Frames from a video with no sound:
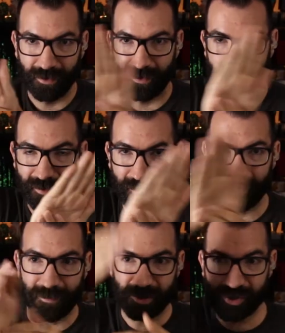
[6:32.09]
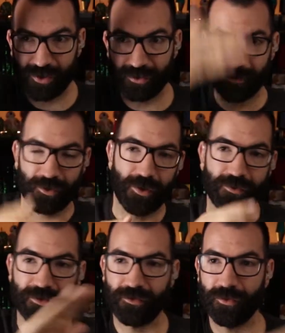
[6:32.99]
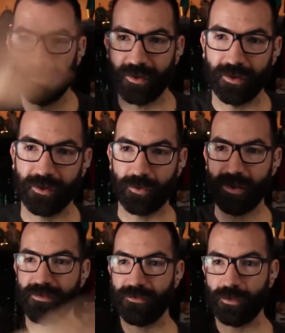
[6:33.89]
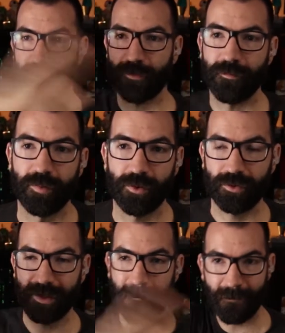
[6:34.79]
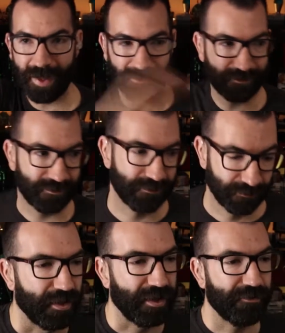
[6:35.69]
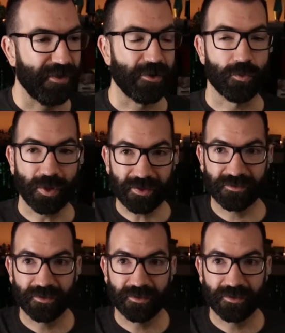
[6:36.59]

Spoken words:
time that my shutter is closing, so it creates sort of a blurry mess. If I raise it